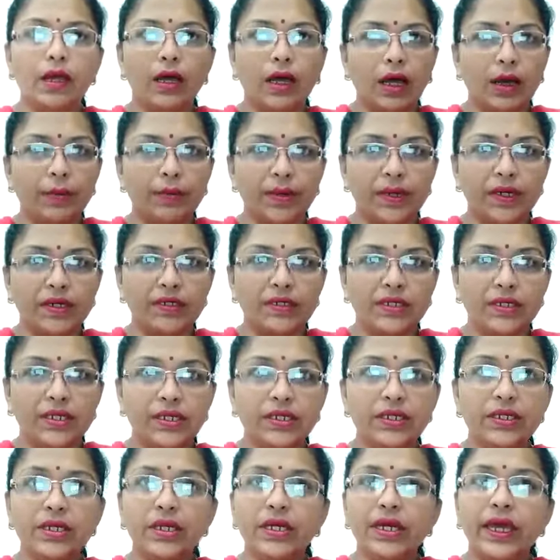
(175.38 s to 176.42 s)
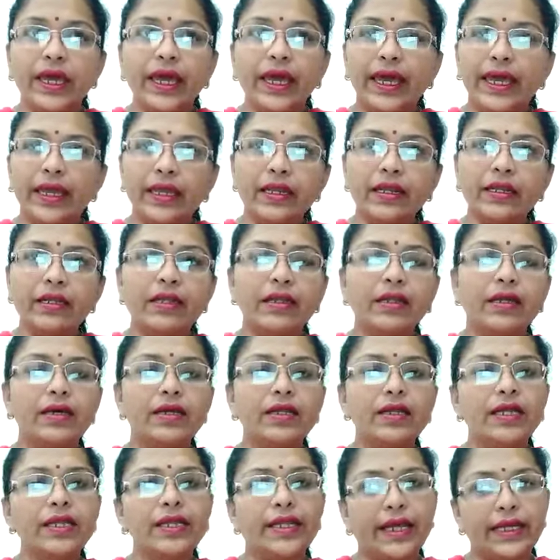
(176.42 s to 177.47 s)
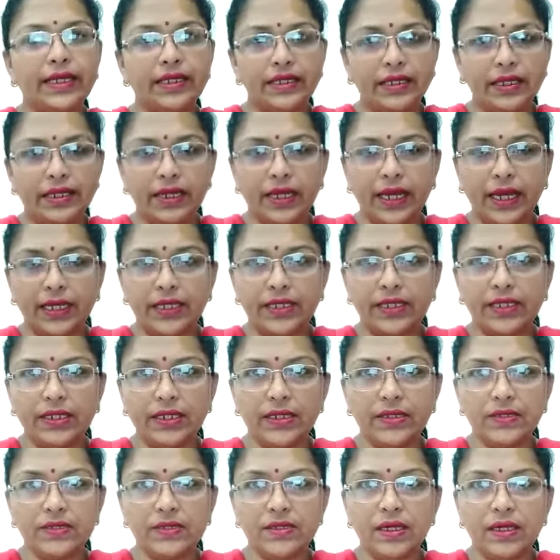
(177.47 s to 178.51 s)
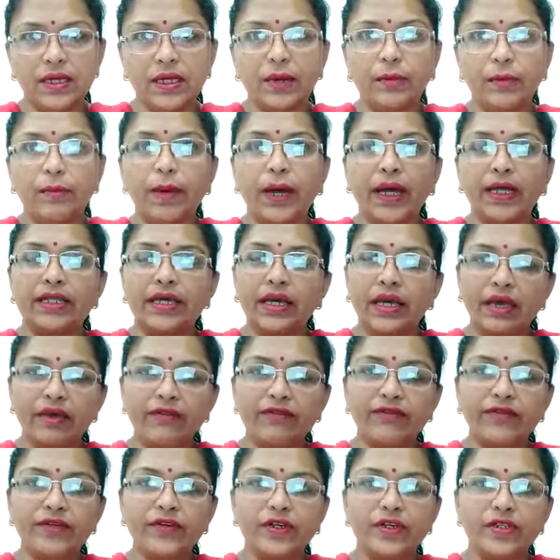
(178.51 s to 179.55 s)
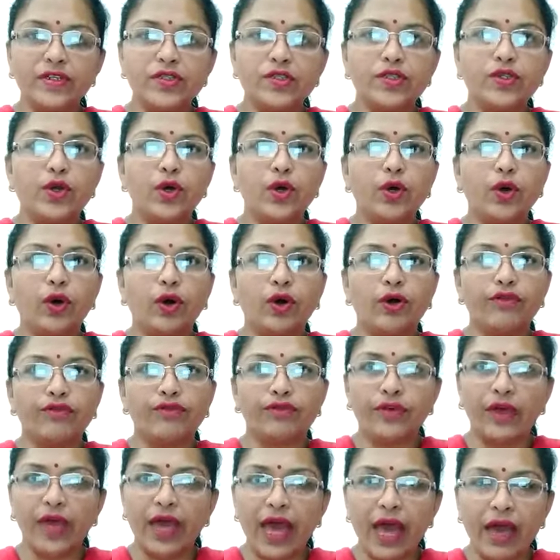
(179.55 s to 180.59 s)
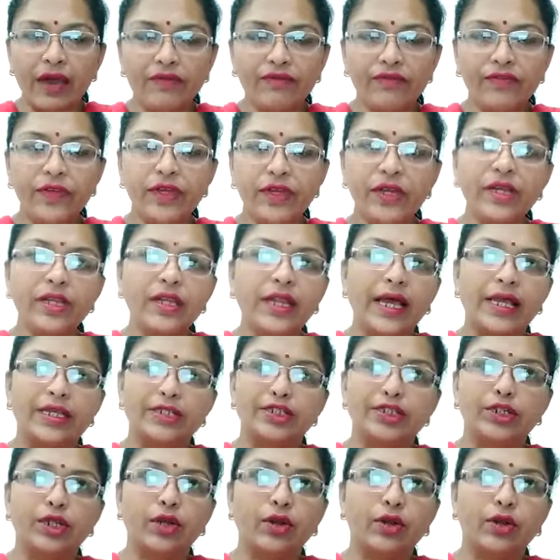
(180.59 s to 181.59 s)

Apartheid ended in early 1990s by the efforts of African National